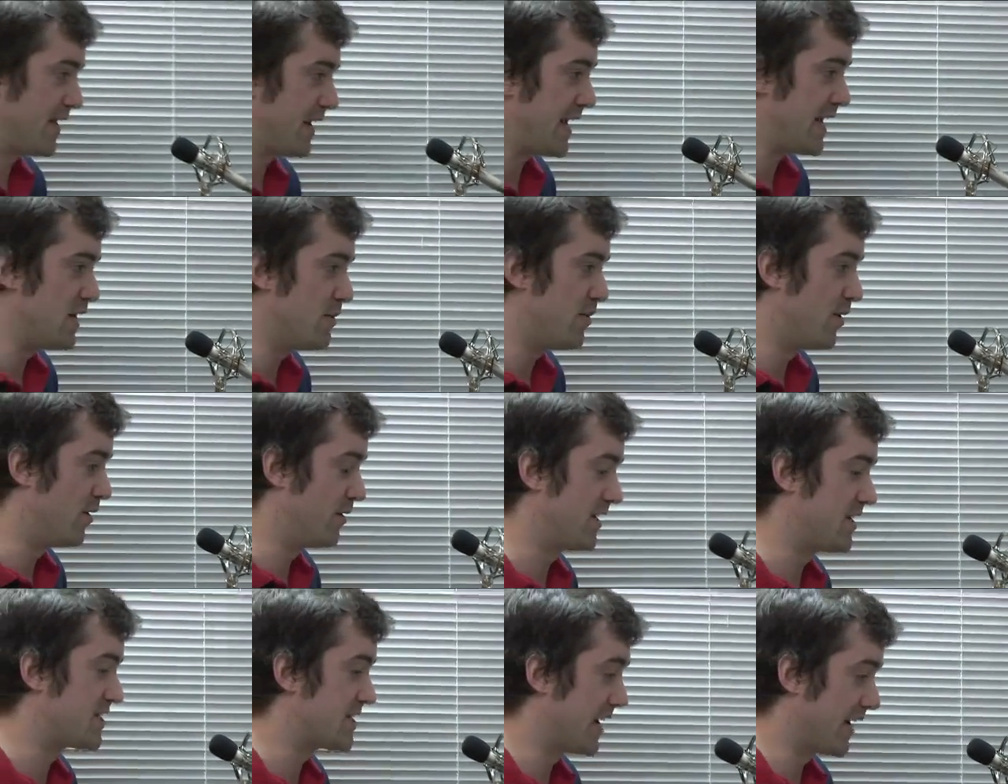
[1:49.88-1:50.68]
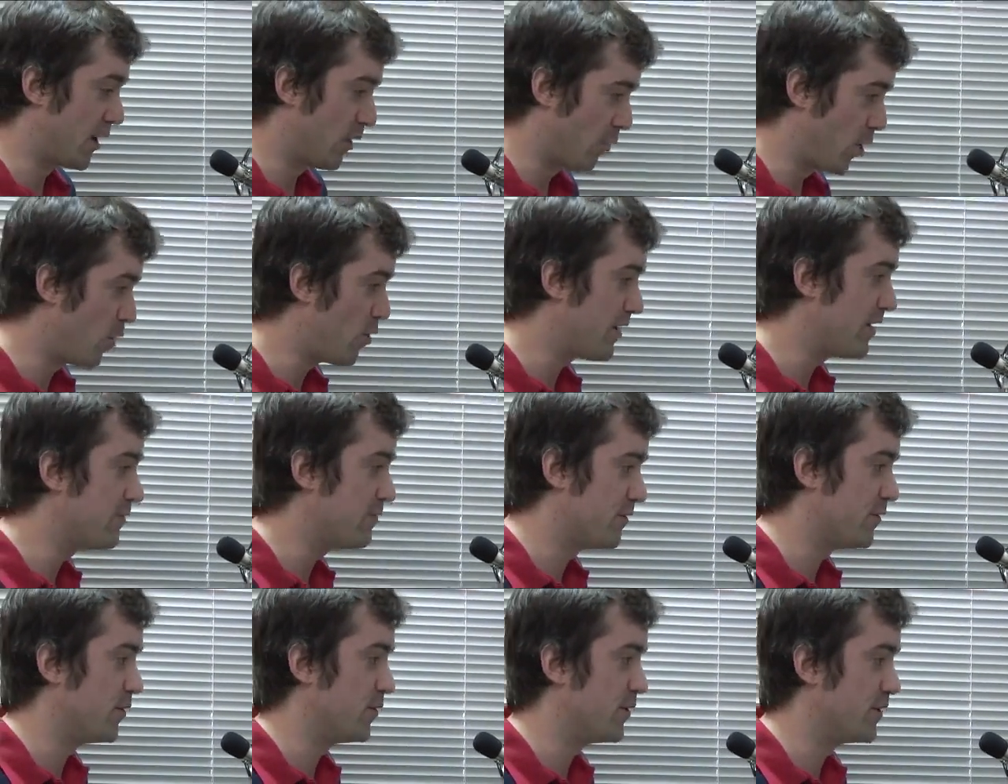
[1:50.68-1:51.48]
thinking about, let's say, growing
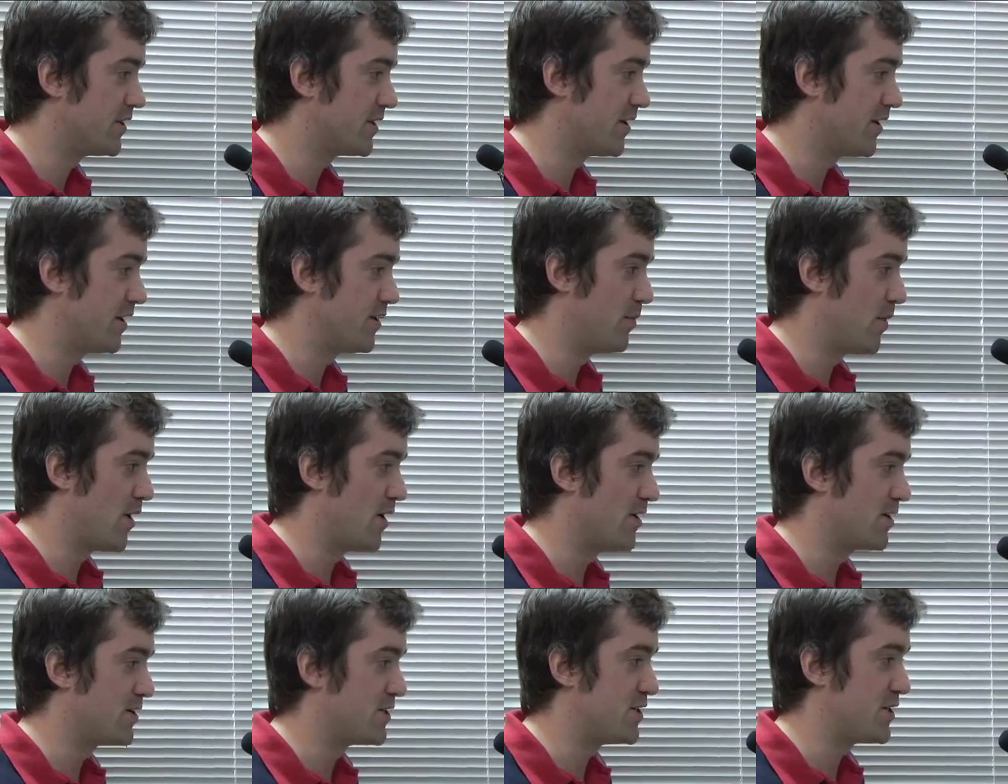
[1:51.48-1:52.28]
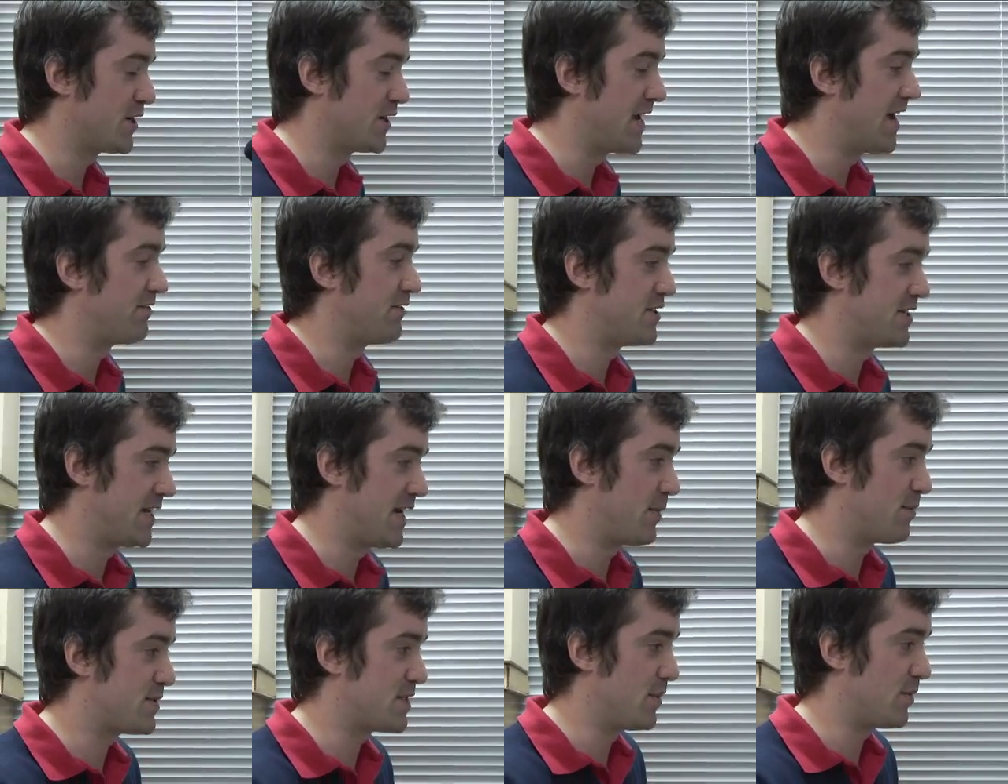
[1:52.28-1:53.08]
food on Mars, you're going to have to
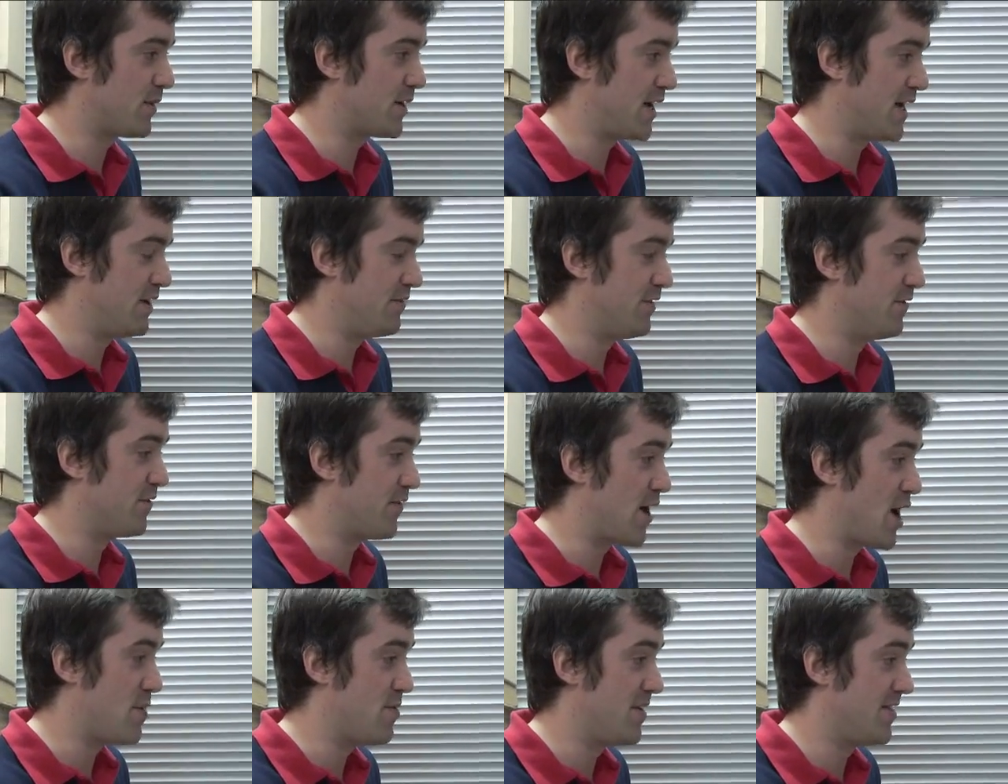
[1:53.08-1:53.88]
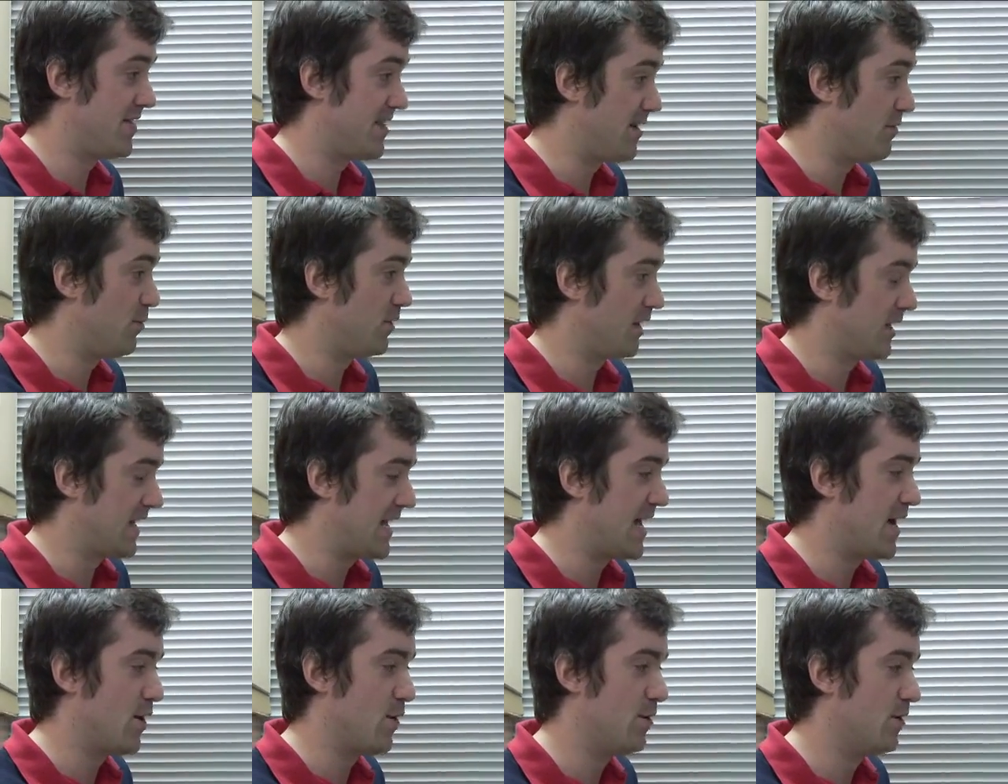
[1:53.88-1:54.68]
set up some kind of environment that will
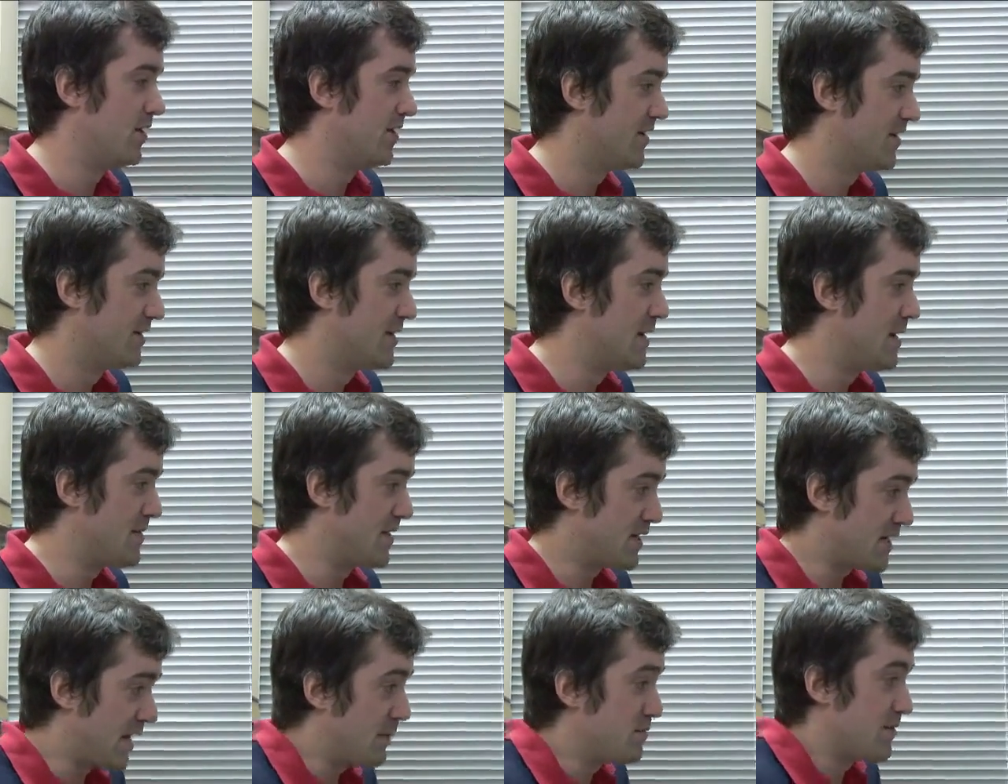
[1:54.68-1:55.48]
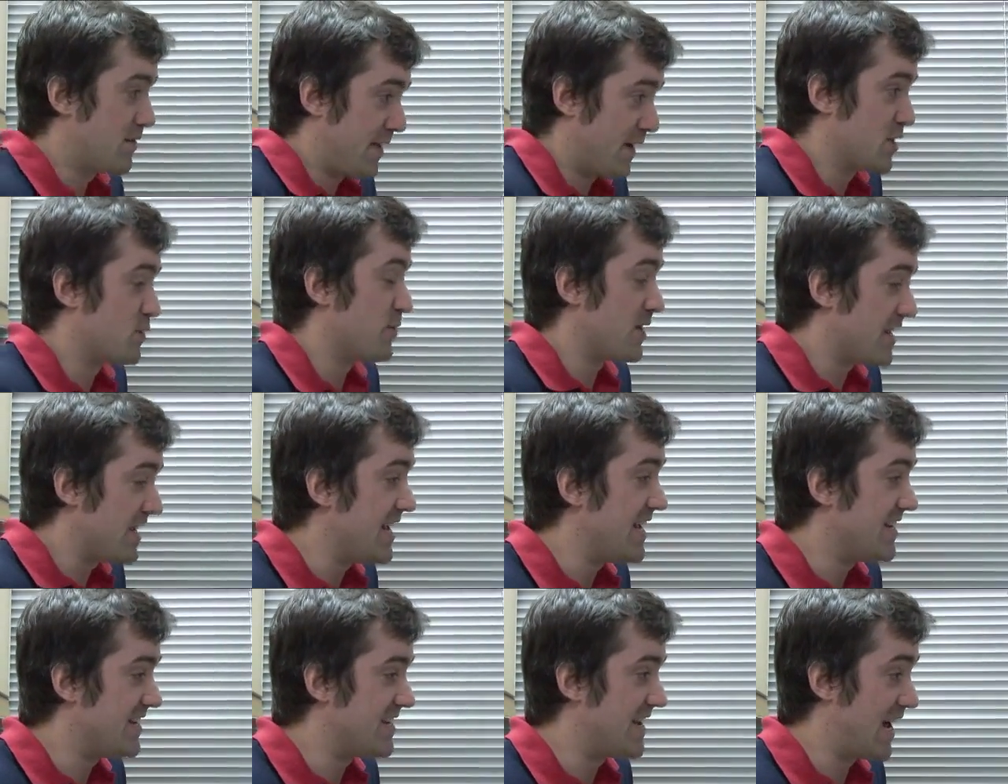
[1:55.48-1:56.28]
allow the types of things we
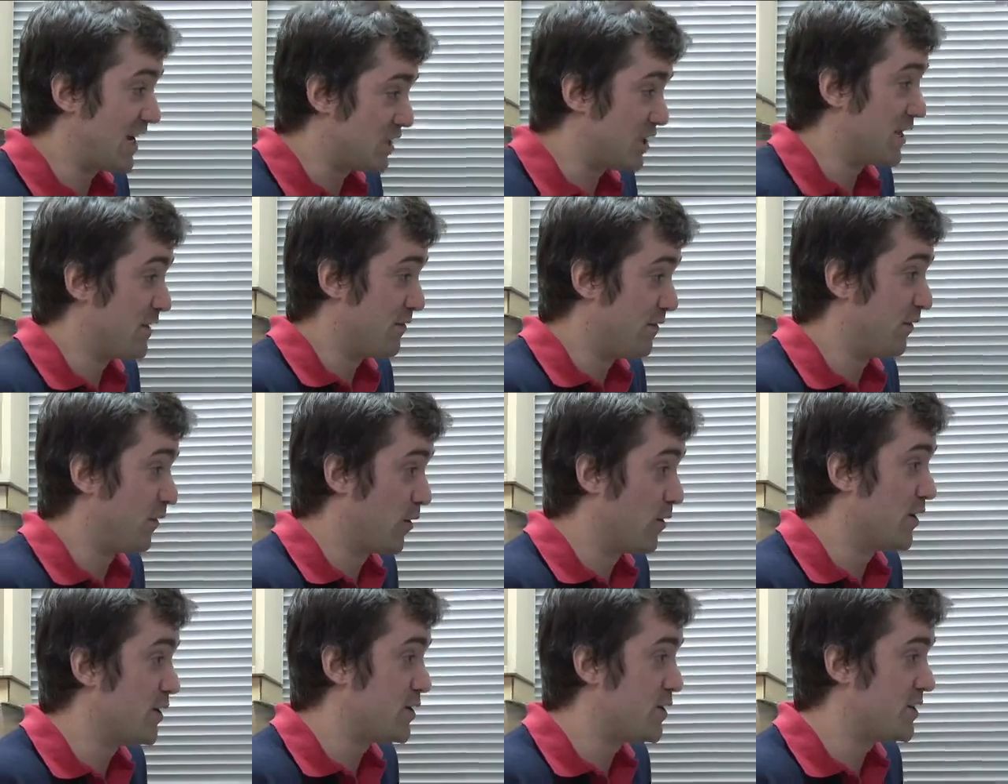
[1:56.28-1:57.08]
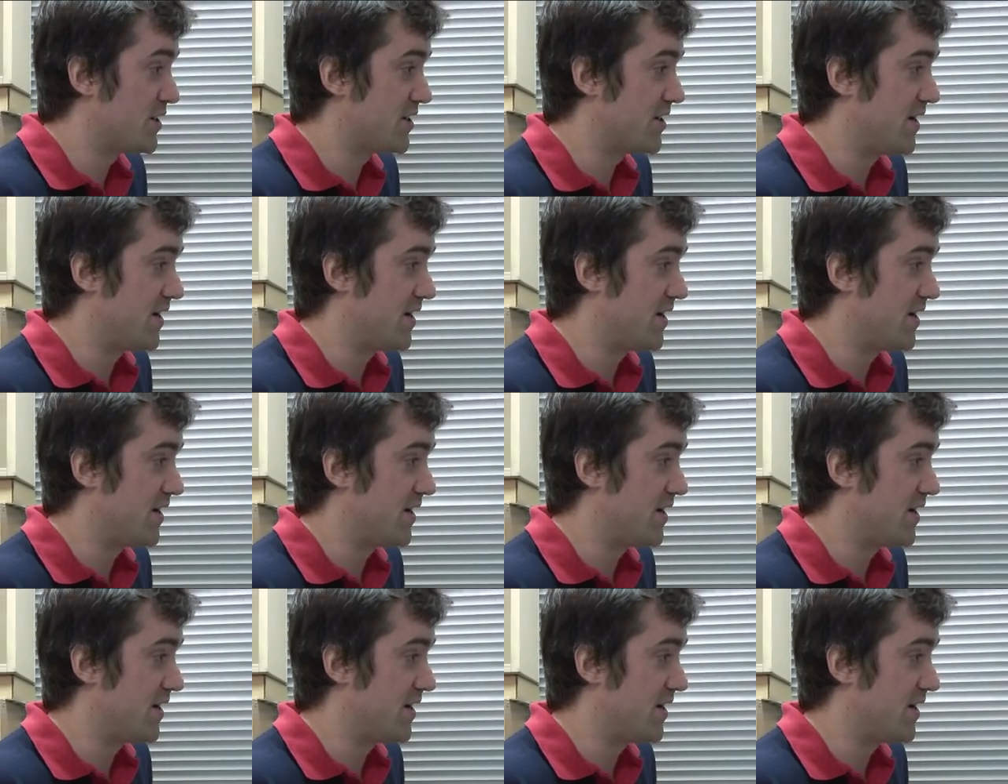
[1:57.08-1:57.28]
eat to actually flourish.